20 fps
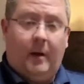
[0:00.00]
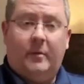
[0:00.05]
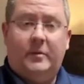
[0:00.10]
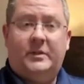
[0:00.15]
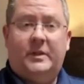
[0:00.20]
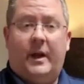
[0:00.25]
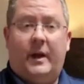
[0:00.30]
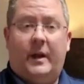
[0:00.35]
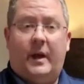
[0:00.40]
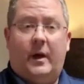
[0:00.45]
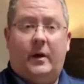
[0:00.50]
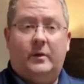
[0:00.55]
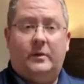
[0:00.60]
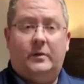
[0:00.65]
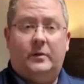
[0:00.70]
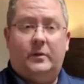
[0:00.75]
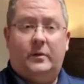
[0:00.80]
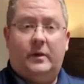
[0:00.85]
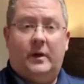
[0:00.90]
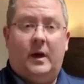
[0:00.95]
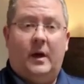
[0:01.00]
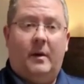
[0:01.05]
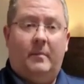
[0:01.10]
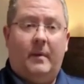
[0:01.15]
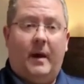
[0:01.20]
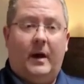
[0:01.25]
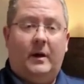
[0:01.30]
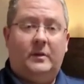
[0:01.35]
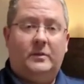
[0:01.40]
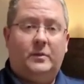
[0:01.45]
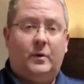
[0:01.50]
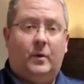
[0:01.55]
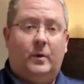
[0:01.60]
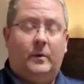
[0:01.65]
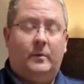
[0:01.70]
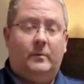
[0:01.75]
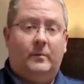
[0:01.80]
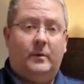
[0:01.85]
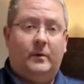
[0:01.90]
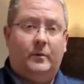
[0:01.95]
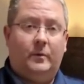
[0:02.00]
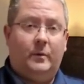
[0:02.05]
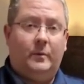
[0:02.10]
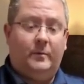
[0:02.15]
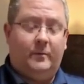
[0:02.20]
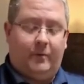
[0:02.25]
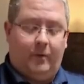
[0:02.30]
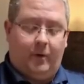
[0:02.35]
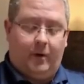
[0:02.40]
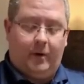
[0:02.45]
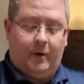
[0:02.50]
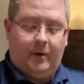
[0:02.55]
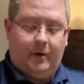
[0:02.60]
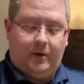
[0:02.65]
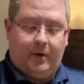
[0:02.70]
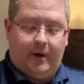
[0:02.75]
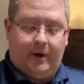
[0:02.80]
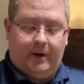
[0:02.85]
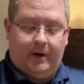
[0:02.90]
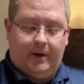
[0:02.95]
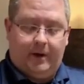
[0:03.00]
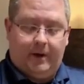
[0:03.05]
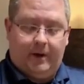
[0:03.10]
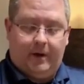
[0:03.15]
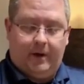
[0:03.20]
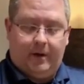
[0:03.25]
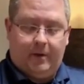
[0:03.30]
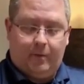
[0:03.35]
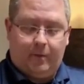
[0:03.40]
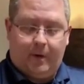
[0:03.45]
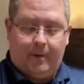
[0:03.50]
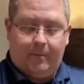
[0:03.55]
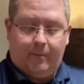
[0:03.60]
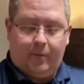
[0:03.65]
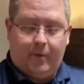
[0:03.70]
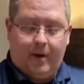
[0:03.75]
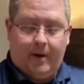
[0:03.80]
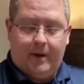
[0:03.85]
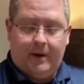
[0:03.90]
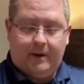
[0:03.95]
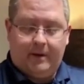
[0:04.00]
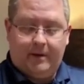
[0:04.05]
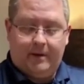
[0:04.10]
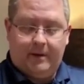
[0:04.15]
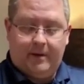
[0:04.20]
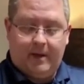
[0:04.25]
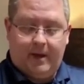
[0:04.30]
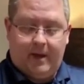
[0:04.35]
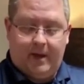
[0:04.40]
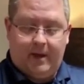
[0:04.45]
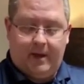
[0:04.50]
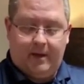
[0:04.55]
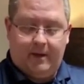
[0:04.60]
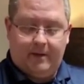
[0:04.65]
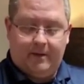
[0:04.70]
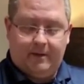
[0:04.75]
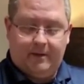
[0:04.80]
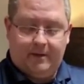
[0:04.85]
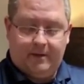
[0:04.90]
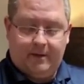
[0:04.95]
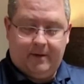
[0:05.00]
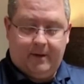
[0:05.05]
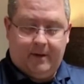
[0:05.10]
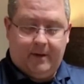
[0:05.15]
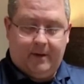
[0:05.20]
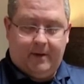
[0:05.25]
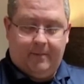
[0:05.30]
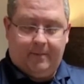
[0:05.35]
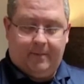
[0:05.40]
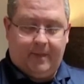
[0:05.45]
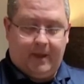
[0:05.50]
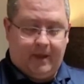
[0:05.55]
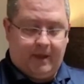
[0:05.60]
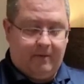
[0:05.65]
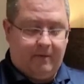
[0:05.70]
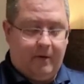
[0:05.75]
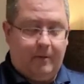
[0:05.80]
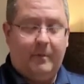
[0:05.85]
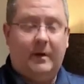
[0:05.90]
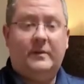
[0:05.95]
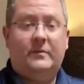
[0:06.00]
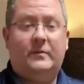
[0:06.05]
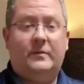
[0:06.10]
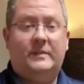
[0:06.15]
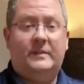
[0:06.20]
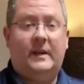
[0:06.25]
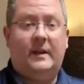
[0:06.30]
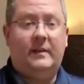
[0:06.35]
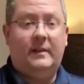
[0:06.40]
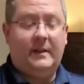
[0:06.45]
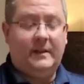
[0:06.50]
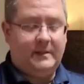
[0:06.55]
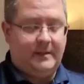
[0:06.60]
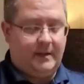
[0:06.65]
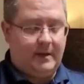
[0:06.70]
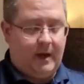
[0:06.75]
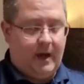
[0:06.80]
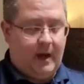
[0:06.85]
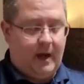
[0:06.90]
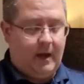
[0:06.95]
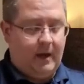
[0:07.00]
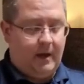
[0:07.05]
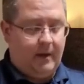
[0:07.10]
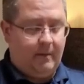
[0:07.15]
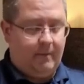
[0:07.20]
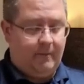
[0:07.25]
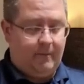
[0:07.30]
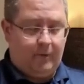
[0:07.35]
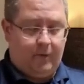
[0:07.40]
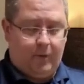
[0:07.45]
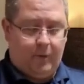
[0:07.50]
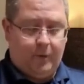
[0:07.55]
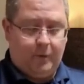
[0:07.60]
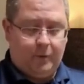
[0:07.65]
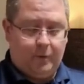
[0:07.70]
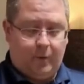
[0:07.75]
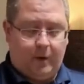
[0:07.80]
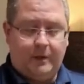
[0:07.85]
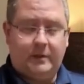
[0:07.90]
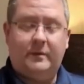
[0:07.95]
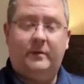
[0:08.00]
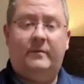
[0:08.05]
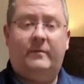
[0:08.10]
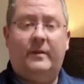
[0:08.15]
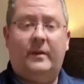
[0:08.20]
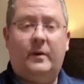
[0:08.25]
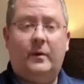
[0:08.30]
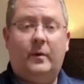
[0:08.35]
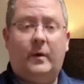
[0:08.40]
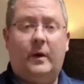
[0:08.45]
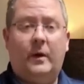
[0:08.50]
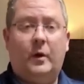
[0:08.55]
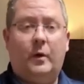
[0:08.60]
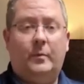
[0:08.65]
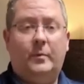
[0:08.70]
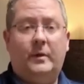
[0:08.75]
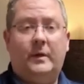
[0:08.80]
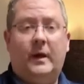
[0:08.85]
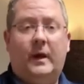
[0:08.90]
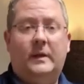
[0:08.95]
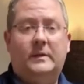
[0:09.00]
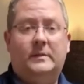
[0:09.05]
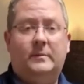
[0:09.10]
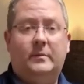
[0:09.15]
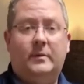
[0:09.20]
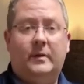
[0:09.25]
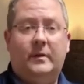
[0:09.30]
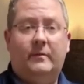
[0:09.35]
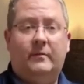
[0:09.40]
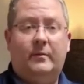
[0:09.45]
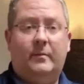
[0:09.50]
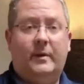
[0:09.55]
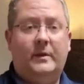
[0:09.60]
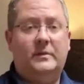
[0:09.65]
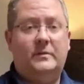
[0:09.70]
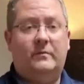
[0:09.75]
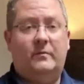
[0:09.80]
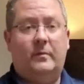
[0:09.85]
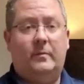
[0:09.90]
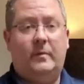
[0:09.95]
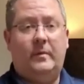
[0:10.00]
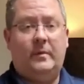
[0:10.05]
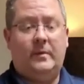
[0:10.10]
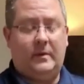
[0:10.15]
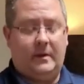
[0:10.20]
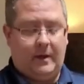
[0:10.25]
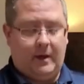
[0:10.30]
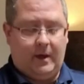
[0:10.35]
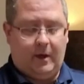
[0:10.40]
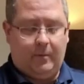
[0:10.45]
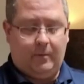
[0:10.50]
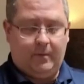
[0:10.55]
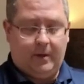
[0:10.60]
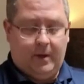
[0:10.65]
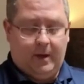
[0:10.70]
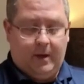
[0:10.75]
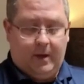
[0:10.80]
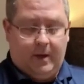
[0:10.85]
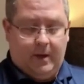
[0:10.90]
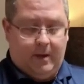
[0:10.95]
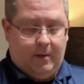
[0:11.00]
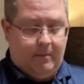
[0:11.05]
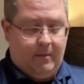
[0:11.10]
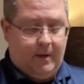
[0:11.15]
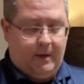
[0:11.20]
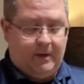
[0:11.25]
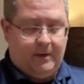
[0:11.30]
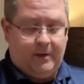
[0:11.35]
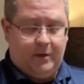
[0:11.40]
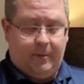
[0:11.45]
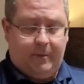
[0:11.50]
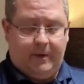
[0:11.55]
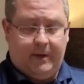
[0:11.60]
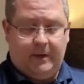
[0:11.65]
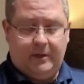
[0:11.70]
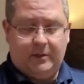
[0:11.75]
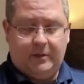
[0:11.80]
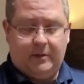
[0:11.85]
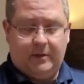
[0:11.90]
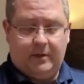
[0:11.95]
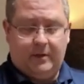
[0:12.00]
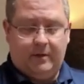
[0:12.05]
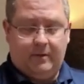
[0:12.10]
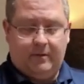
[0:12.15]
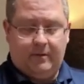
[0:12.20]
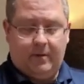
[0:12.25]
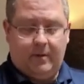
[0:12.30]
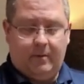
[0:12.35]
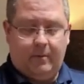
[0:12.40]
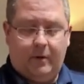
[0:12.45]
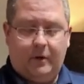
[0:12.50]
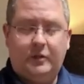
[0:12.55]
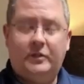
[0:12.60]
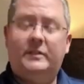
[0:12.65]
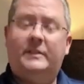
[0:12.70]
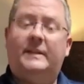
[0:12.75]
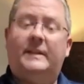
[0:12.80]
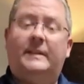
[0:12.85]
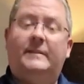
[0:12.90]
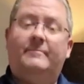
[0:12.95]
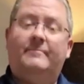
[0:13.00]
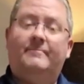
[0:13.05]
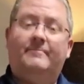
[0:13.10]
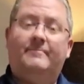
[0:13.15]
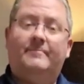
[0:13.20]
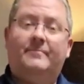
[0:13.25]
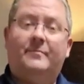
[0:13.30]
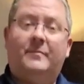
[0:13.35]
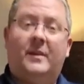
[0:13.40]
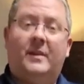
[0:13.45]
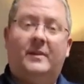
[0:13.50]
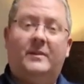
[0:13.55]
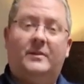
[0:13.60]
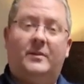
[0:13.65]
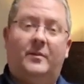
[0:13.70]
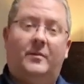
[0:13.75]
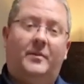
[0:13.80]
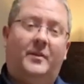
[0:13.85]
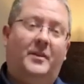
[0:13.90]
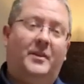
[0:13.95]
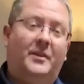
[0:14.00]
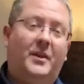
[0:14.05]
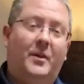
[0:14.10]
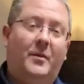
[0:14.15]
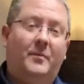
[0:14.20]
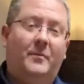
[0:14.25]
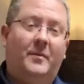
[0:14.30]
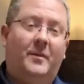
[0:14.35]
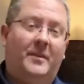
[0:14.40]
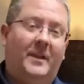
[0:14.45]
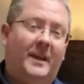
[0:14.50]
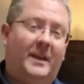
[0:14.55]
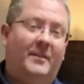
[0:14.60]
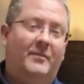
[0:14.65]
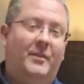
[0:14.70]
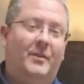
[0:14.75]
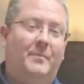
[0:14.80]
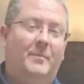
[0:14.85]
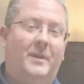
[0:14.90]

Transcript: Shout out to the MyoStorm group for creating a great product, and thank you very much for sending these. And for those watching the video, I hope you got some good information from it to help make the determination of purchasing. So there you go. Thank you very